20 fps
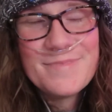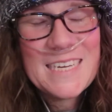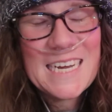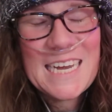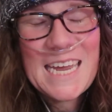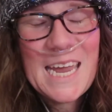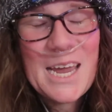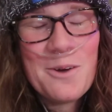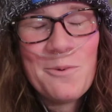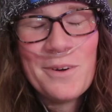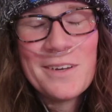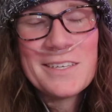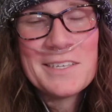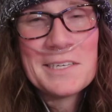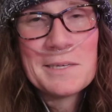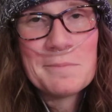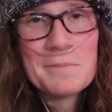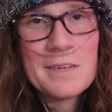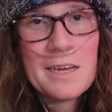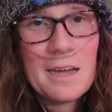I can't win
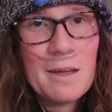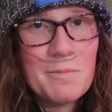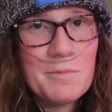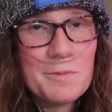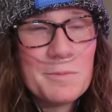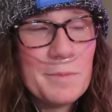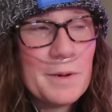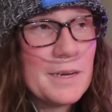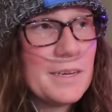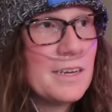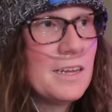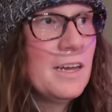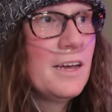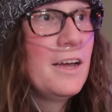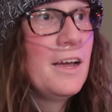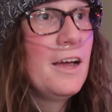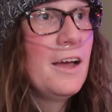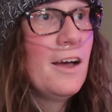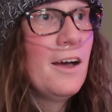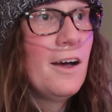sometimes, but
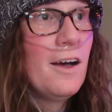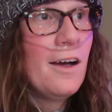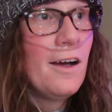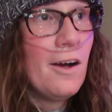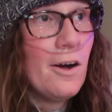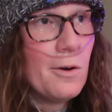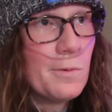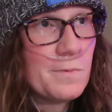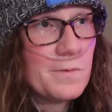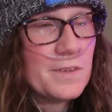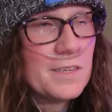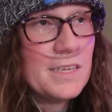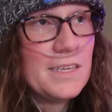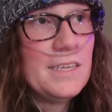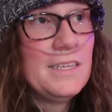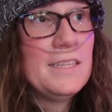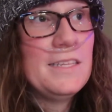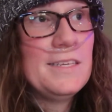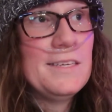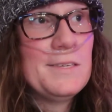
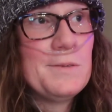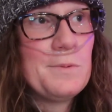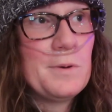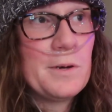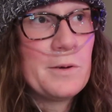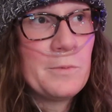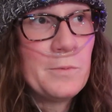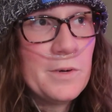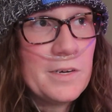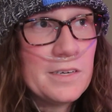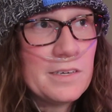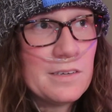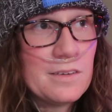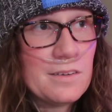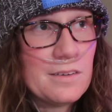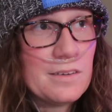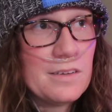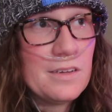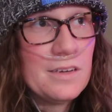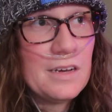hopefully this one
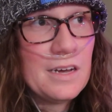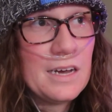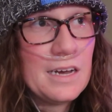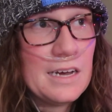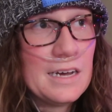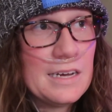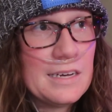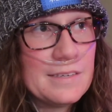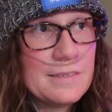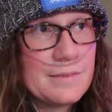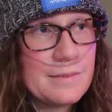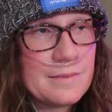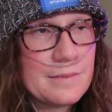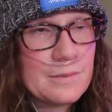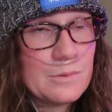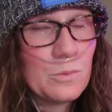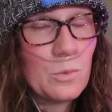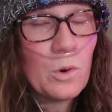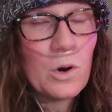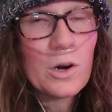will uh,
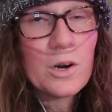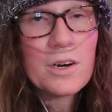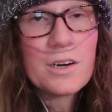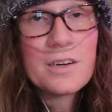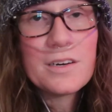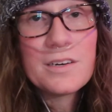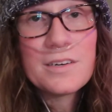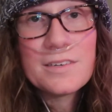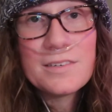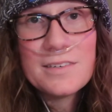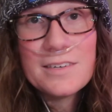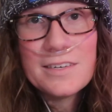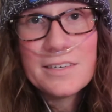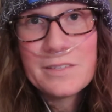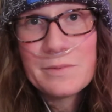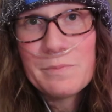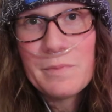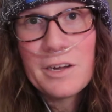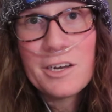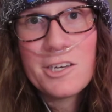work,
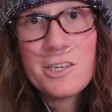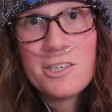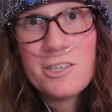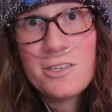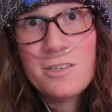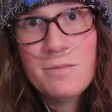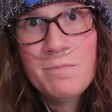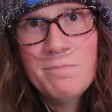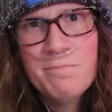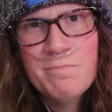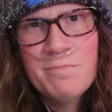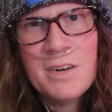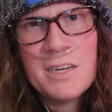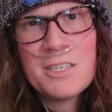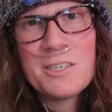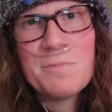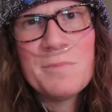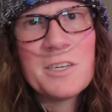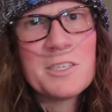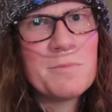it's much,
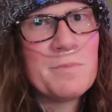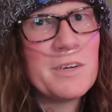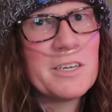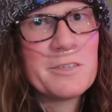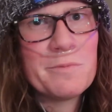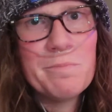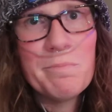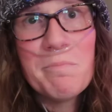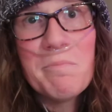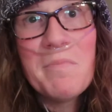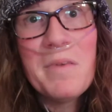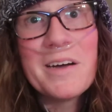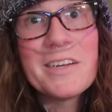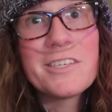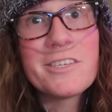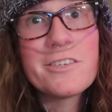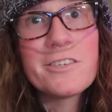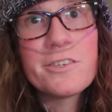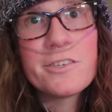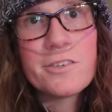much, much, much,
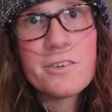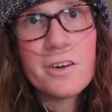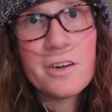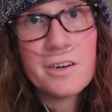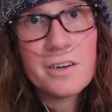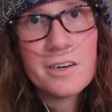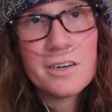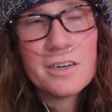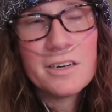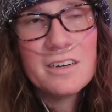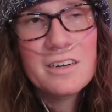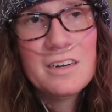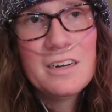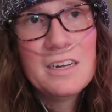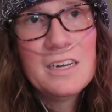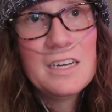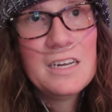much stronger